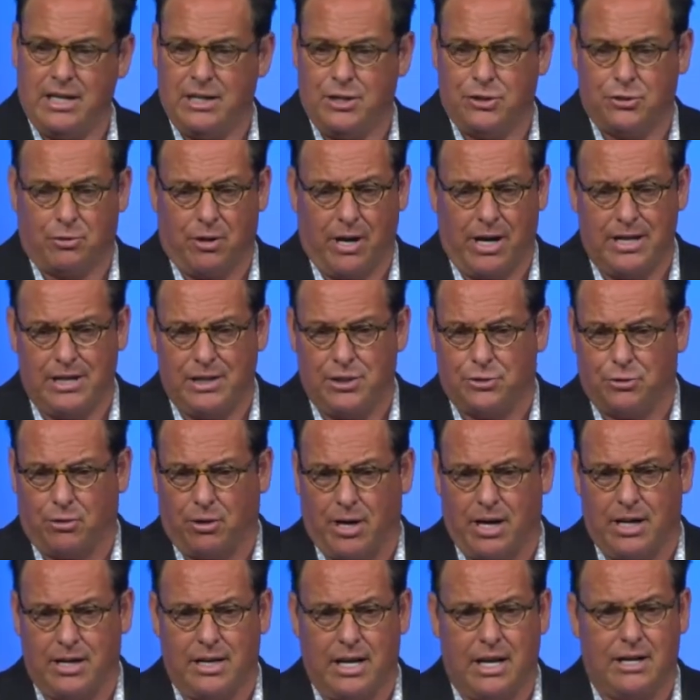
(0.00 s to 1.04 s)
and train and
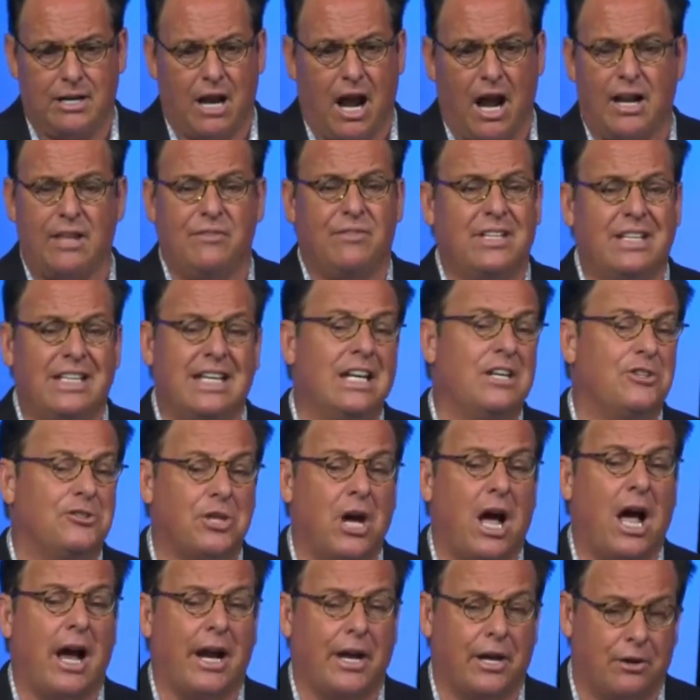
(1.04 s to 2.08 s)
train and not even get
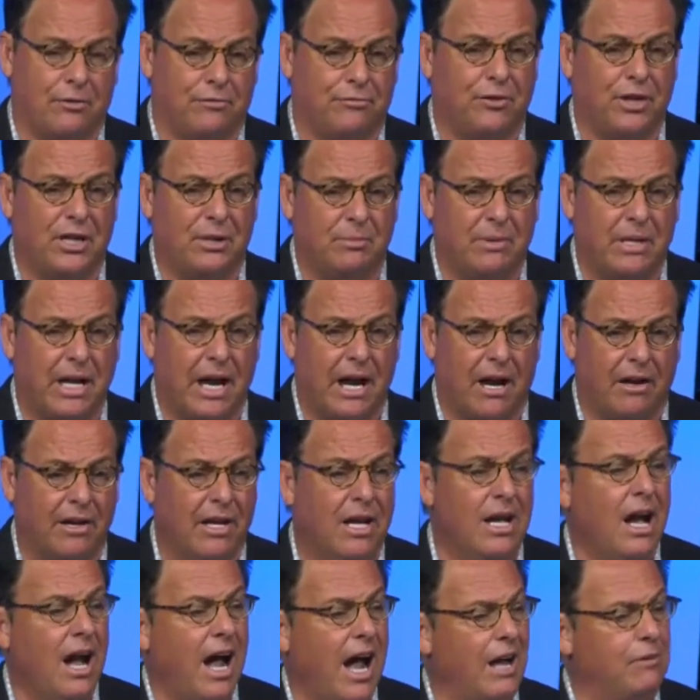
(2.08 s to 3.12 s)
tired. Freak me out.
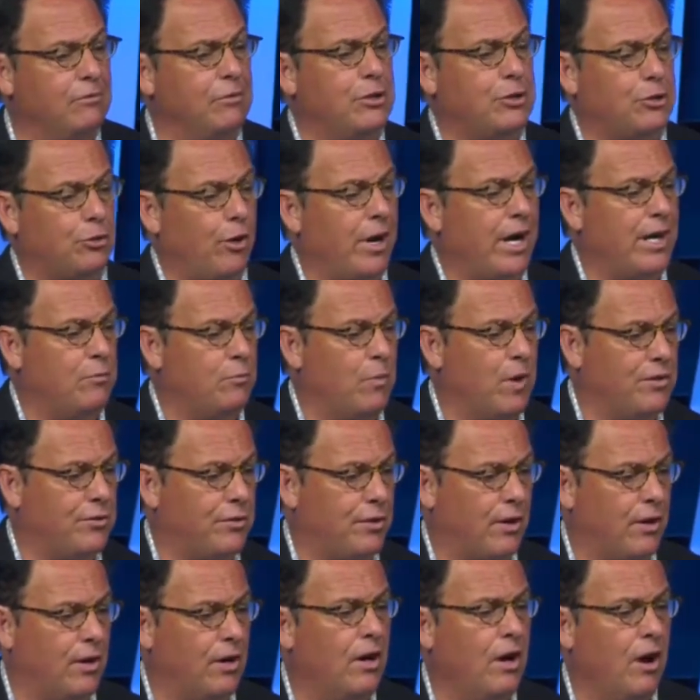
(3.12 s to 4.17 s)
I would train with
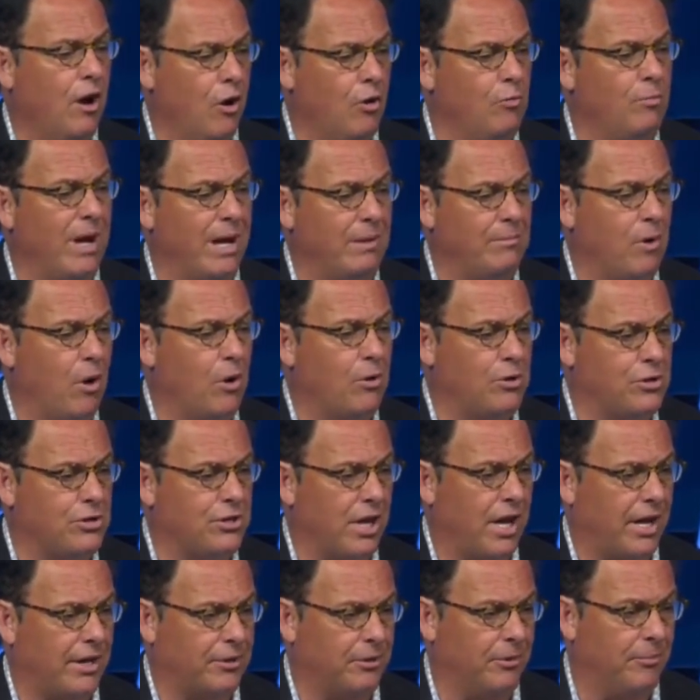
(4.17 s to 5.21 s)
her on my
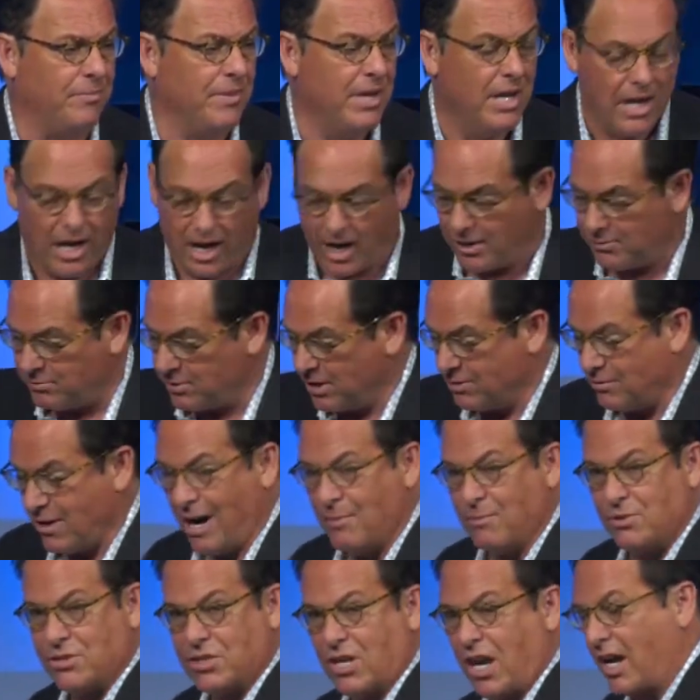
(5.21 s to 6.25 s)
motorcycle. I'd run right
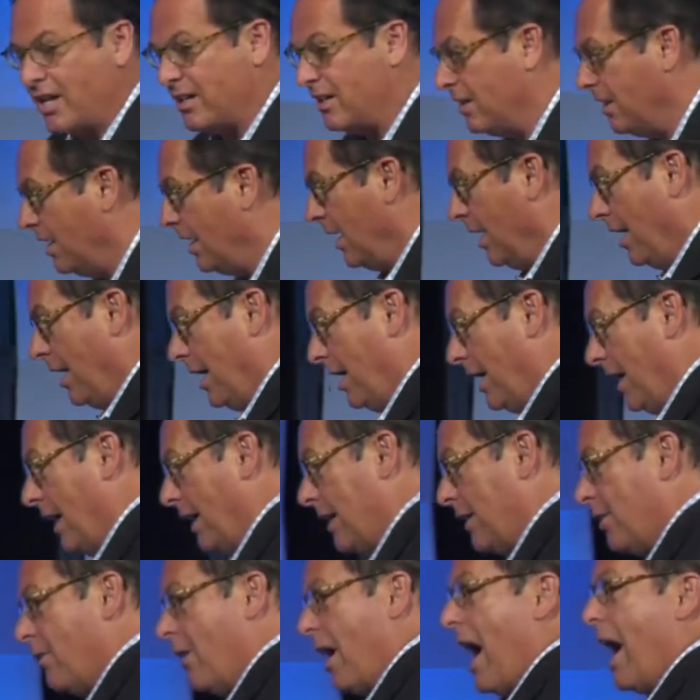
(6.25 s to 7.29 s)
beside her. And, and
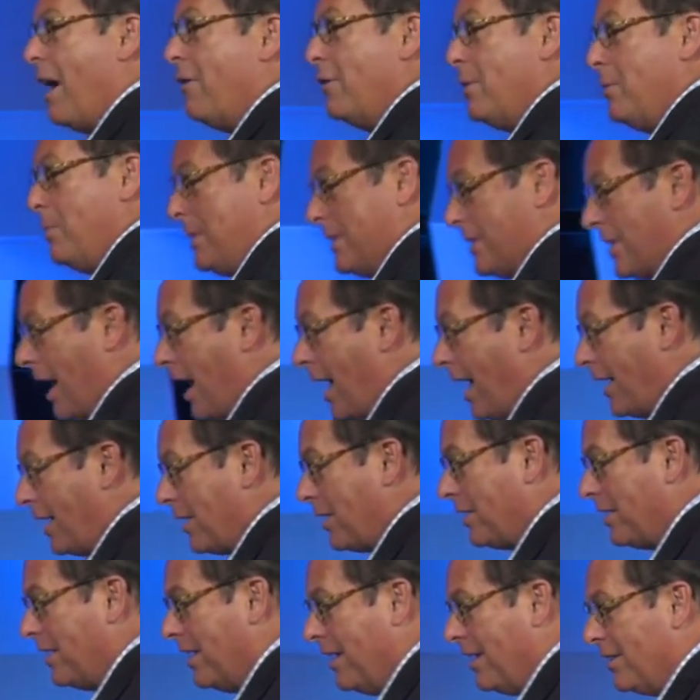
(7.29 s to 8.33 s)
you know, I would be
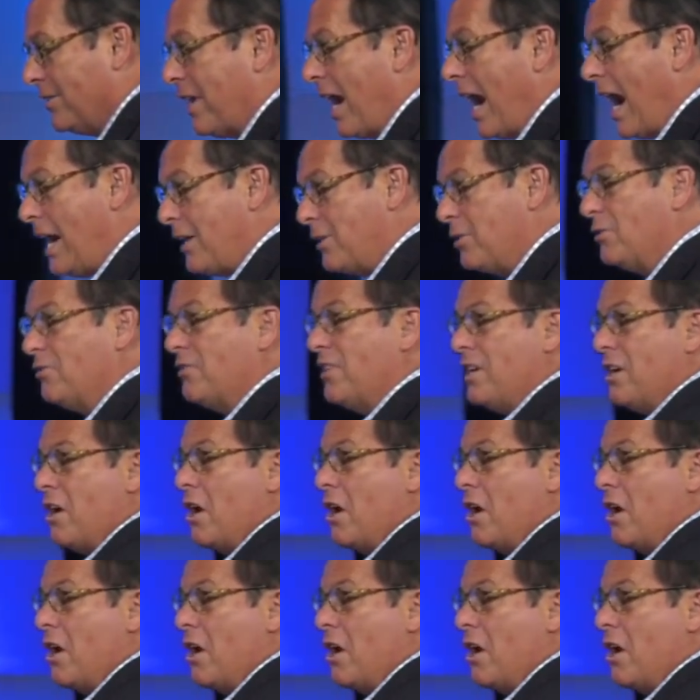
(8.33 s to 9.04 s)
tired, tireder than